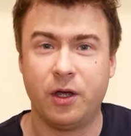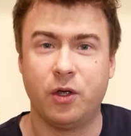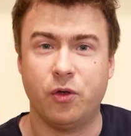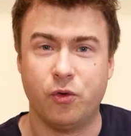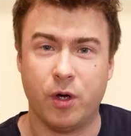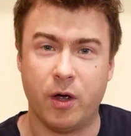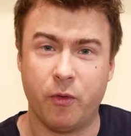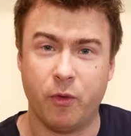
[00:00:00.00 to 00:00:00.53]

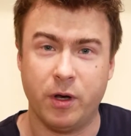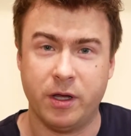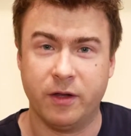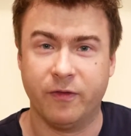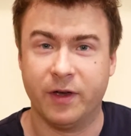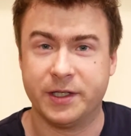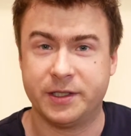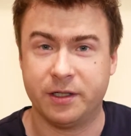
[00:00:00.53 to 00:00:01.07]
You are really
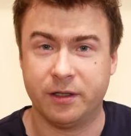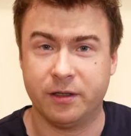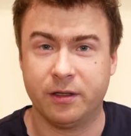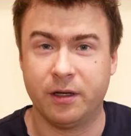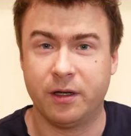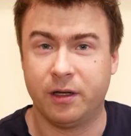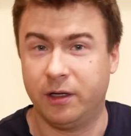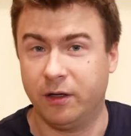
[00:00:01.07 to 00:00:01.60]
investing
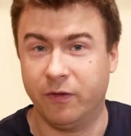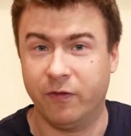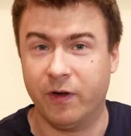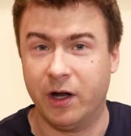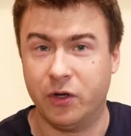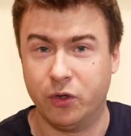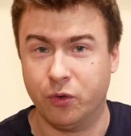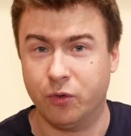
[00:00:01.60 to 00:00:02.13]
in
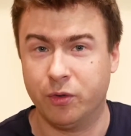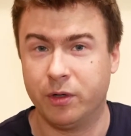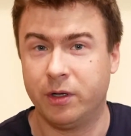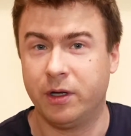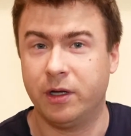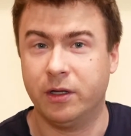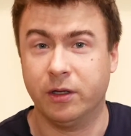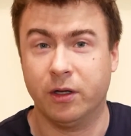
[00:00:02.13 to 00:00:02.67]
value,
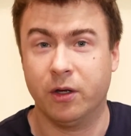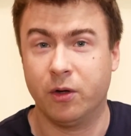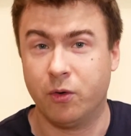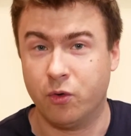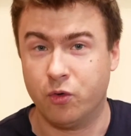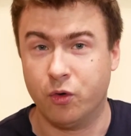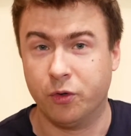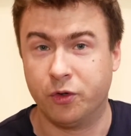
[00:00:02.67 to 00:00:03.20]
in
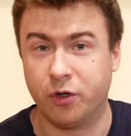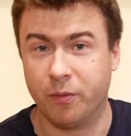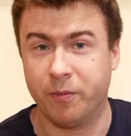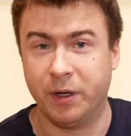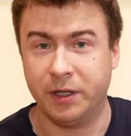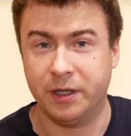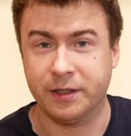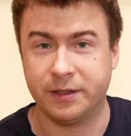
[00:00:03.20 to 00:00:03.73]
good
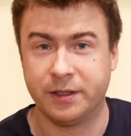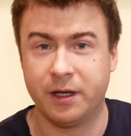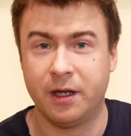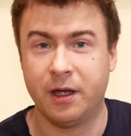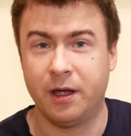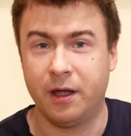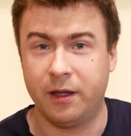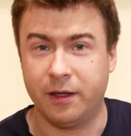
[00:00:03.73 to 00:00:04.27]
companies
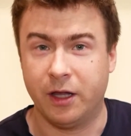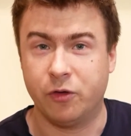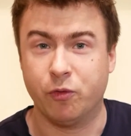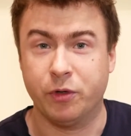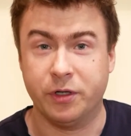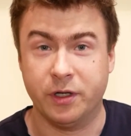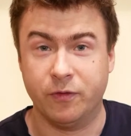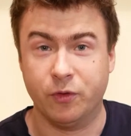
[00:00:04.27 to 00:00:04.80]
that
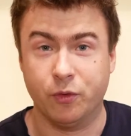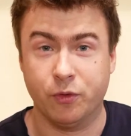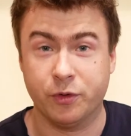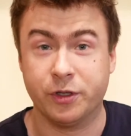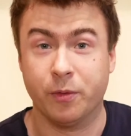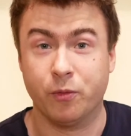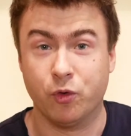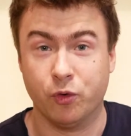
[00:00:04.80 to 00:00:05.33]
will give you
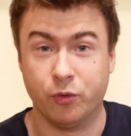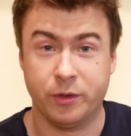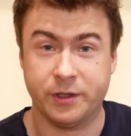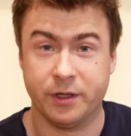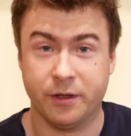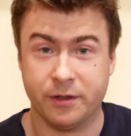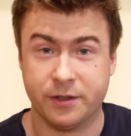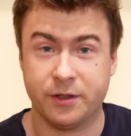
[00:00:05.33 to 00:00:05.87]
some good
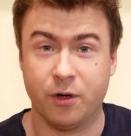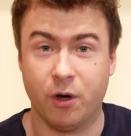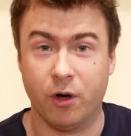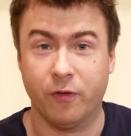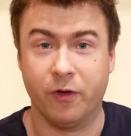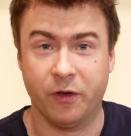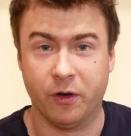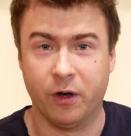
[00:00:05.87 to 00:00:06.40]
returns
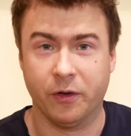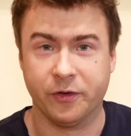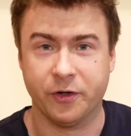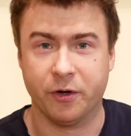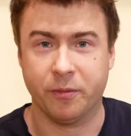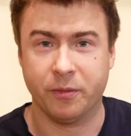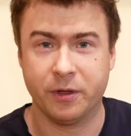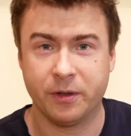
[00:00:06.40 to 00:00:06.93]
over the long
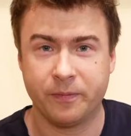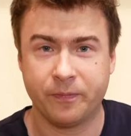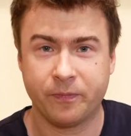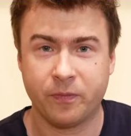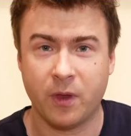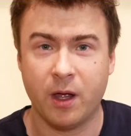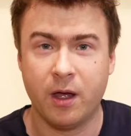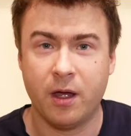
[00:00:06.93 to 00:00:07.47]
term.
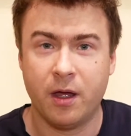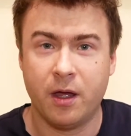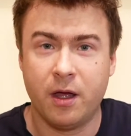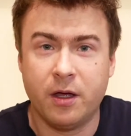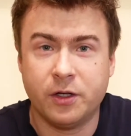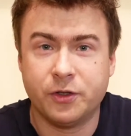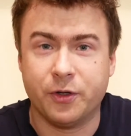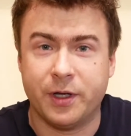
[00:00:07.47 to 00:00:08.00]

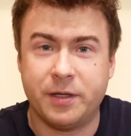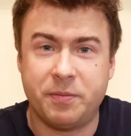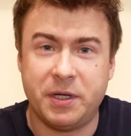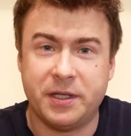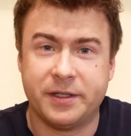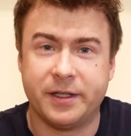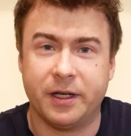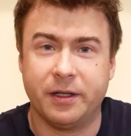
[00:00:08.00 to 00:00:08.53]
So that
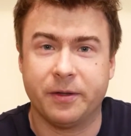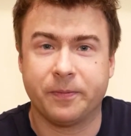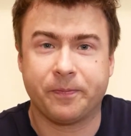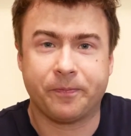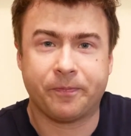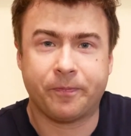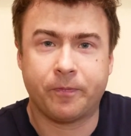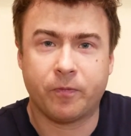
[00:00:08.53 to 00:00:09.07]
being said,
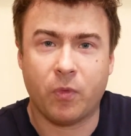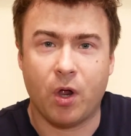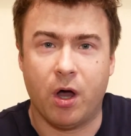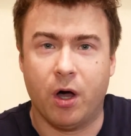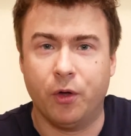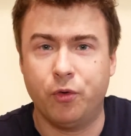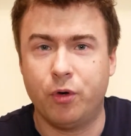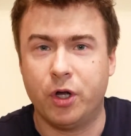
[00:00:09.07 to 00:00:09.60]

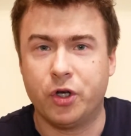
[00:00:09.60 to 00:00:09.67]
how do you